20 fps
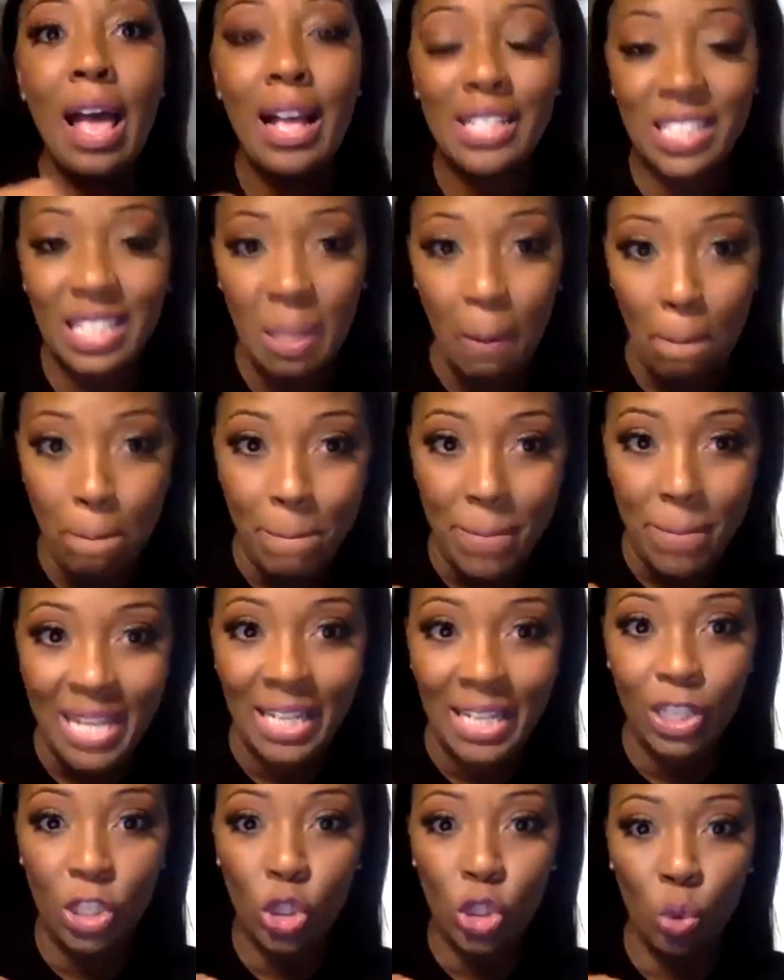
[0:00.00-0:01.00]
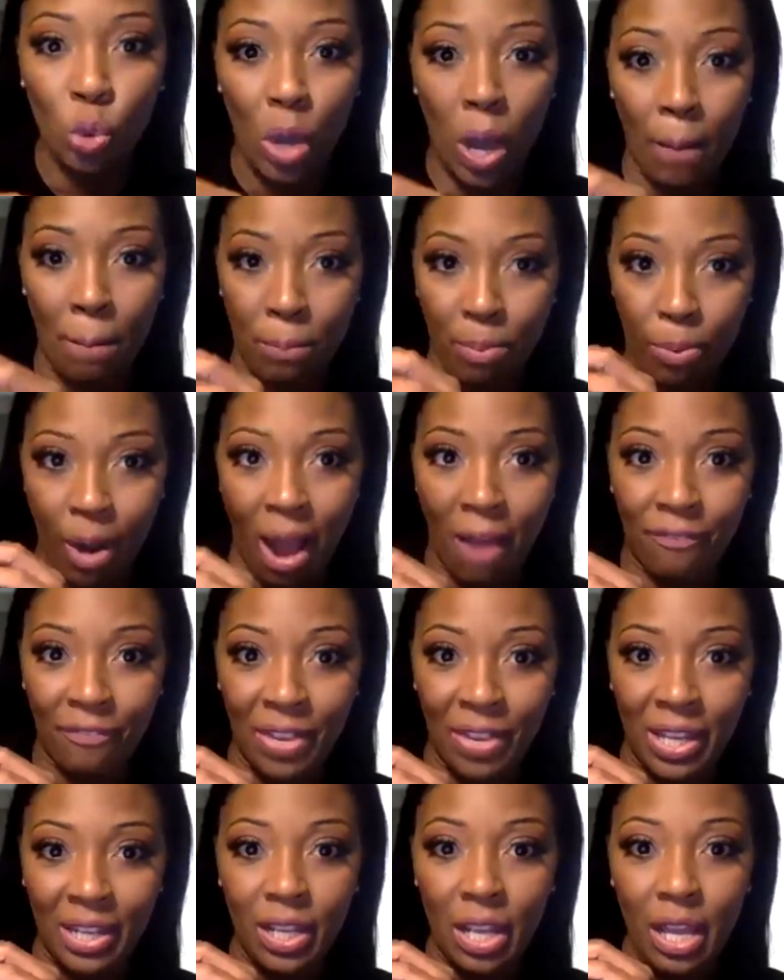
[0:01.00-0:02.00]
submitted to a
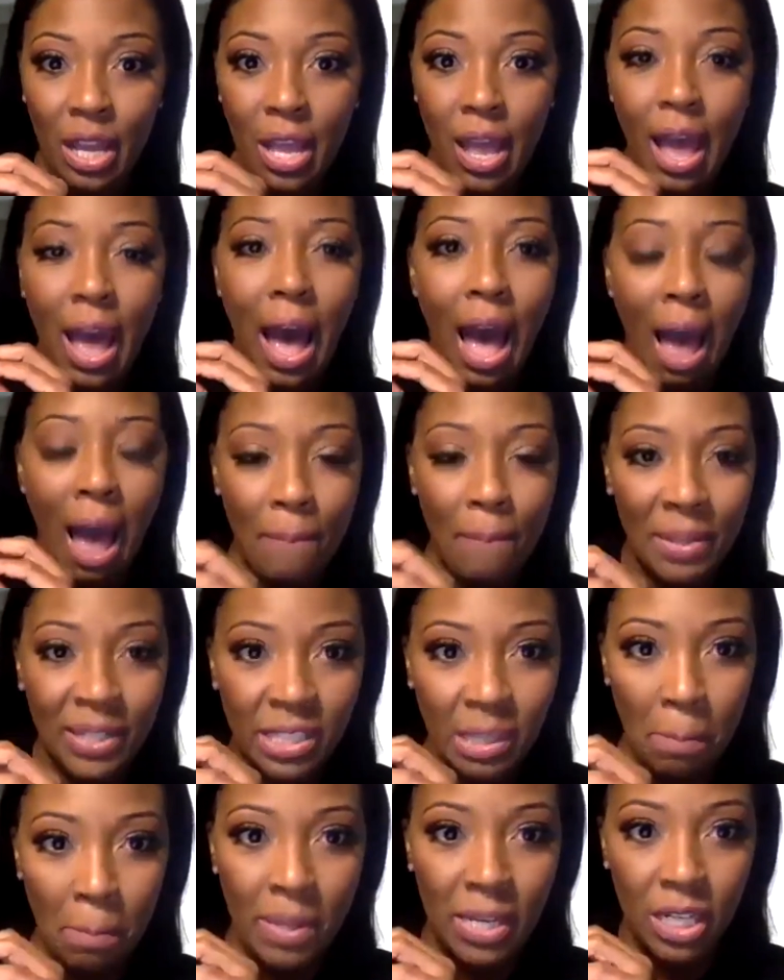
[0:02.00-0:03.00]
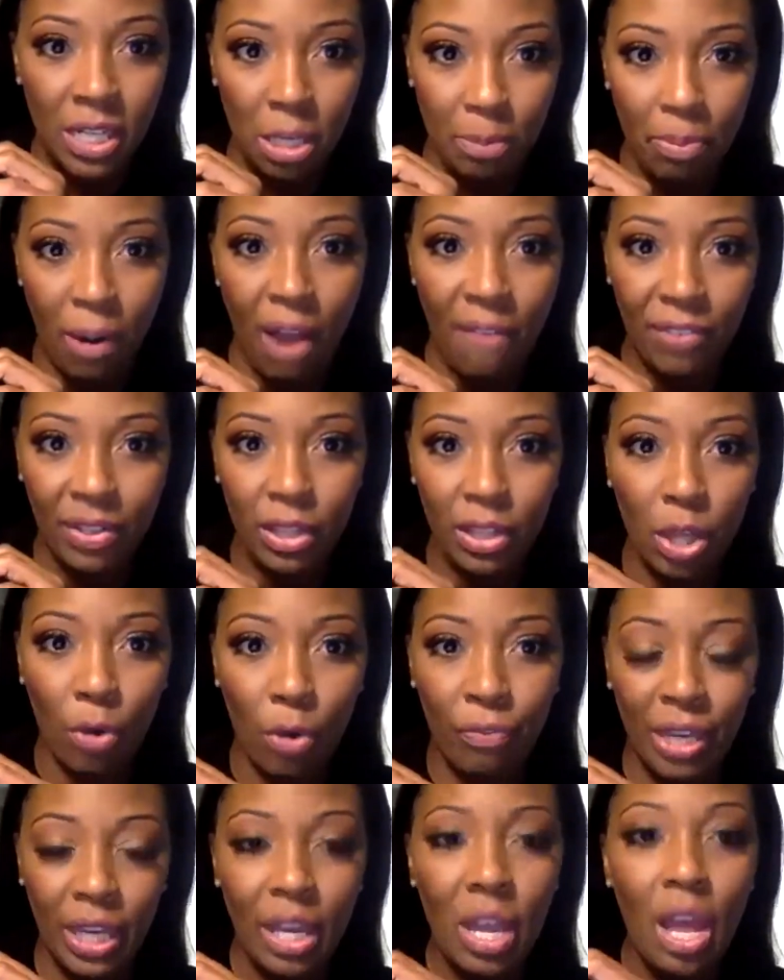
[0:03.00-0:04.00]
prophet, I've been submitted to Prophet
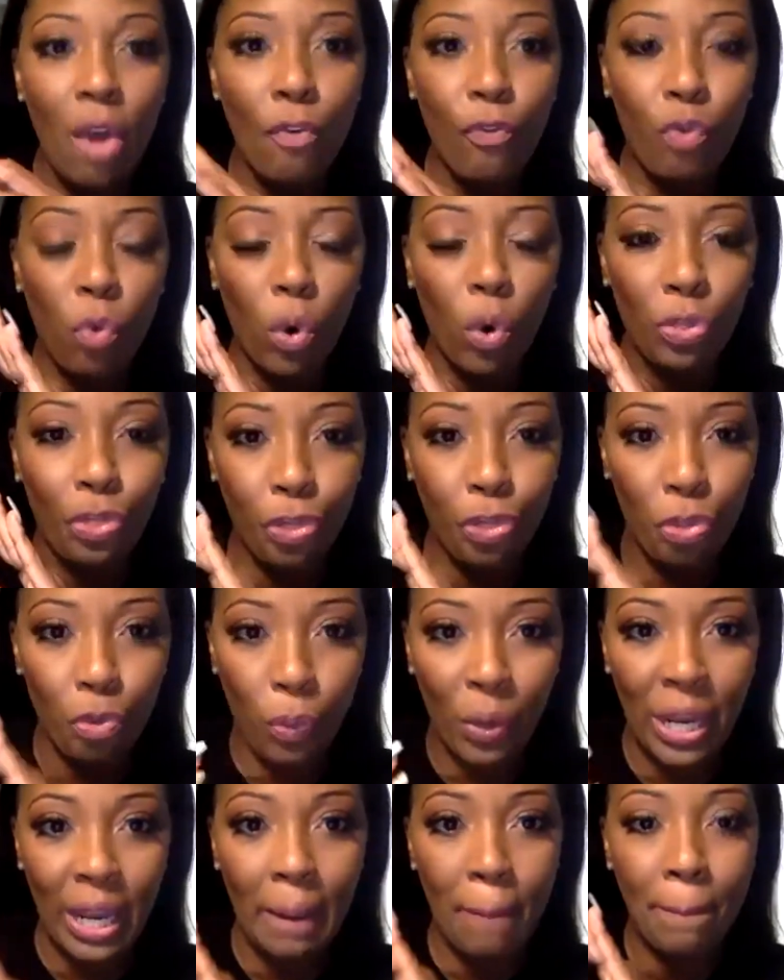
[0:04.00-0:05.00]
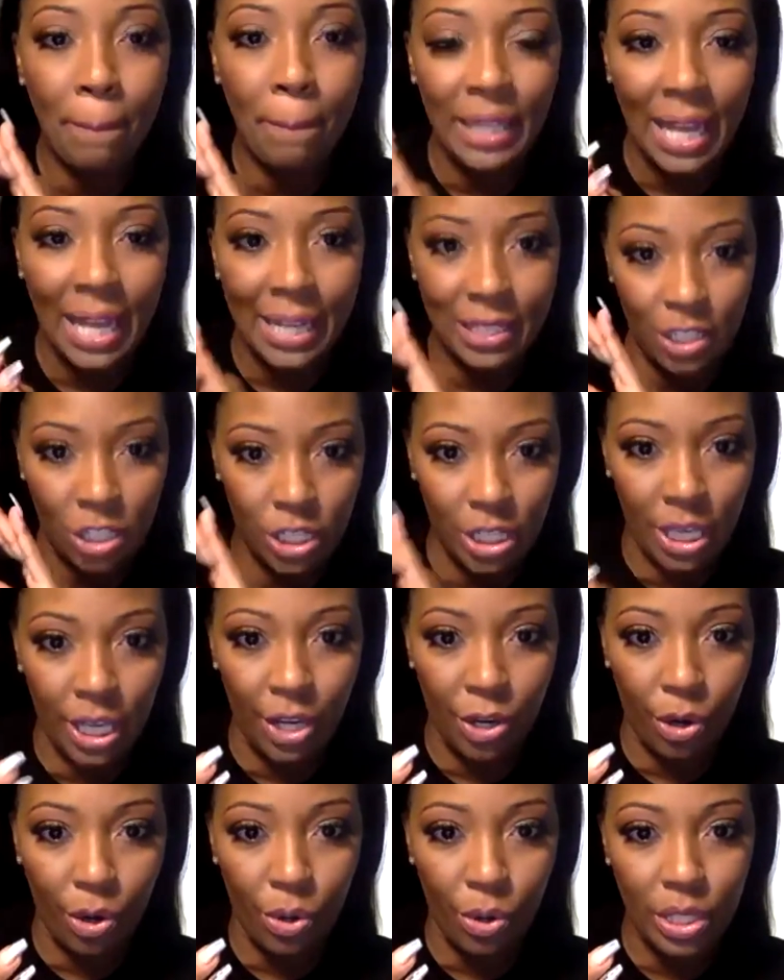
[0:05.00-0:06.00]
Lovy for three plus
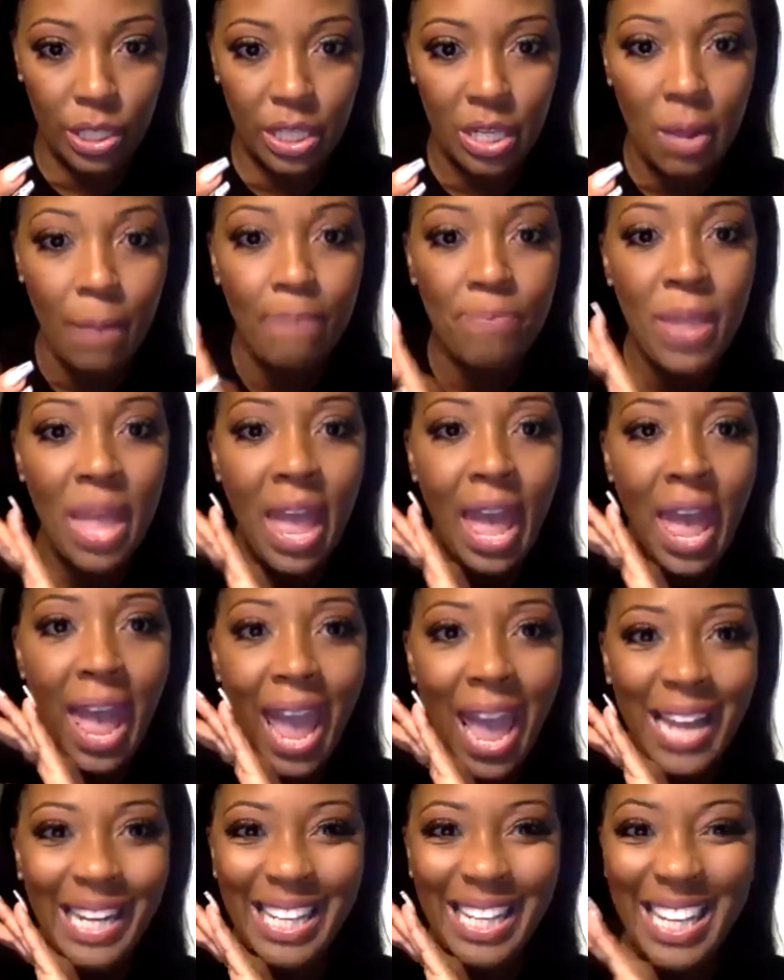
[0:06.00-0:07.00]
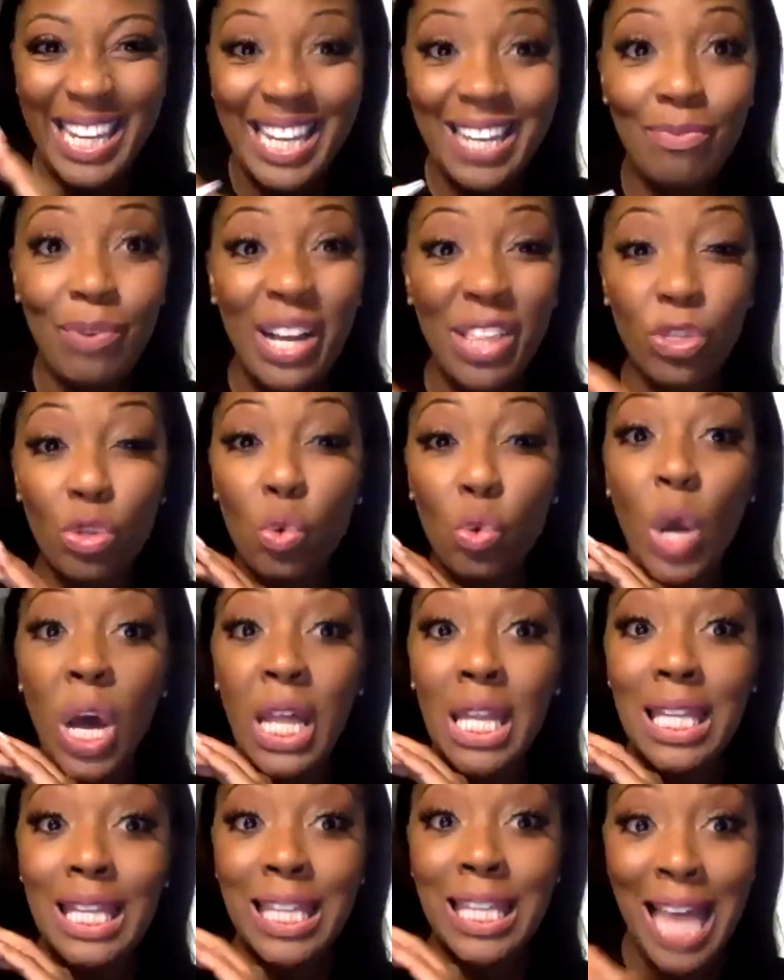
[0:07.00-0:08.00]
years. And he went through
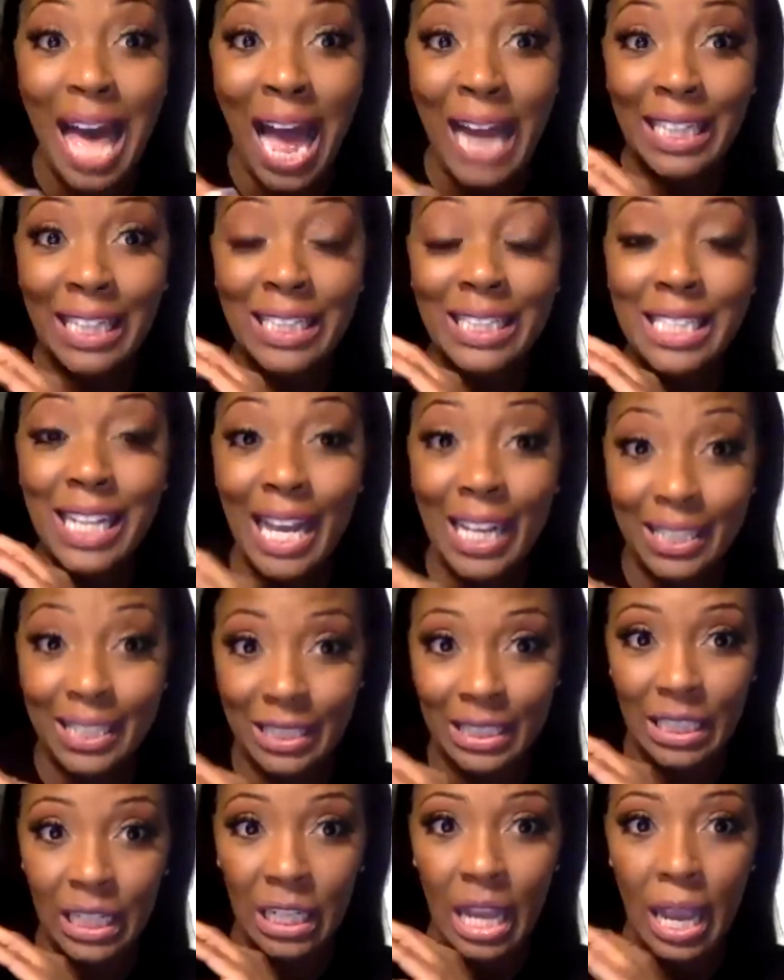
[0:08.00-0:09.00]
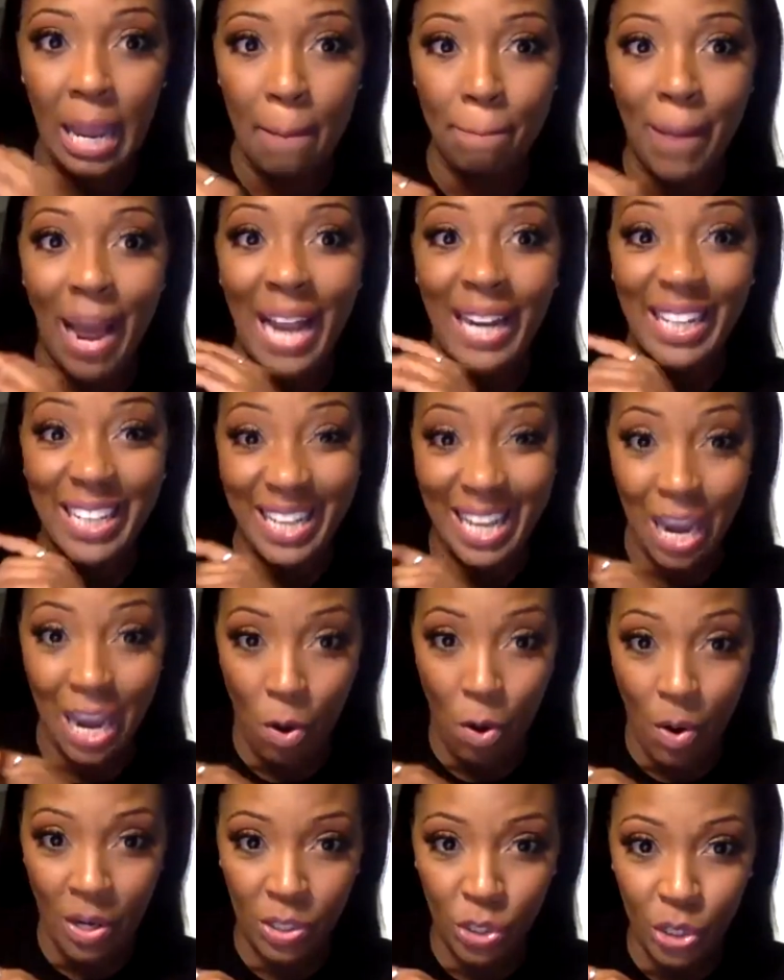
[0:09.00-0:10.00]
a lot of testing in my
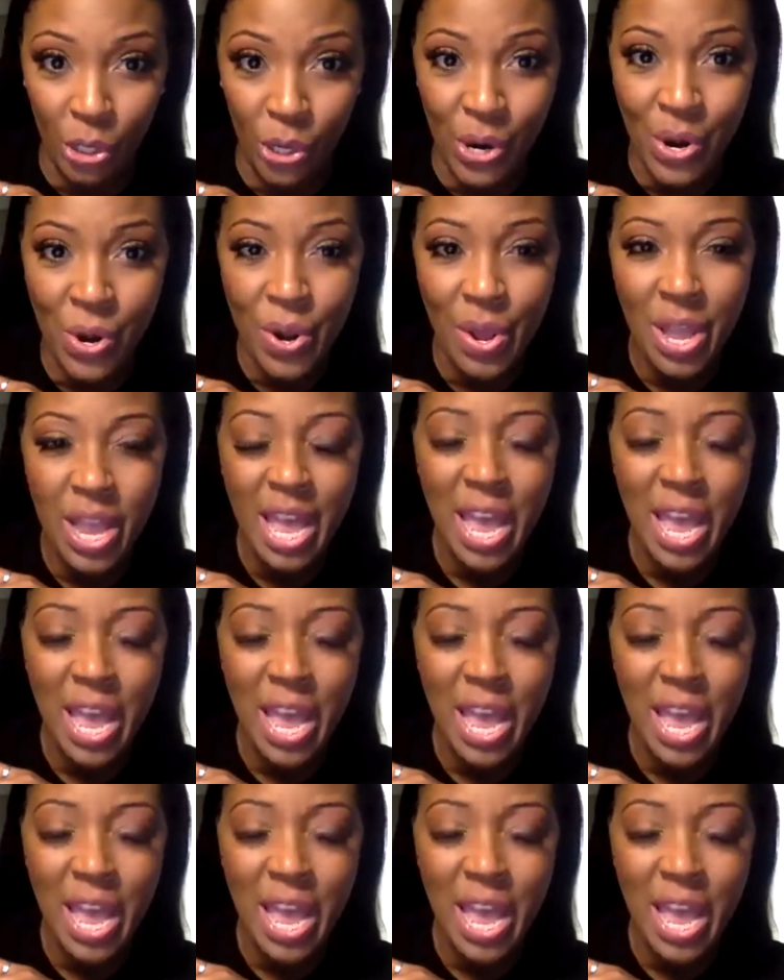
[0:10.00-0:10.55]
character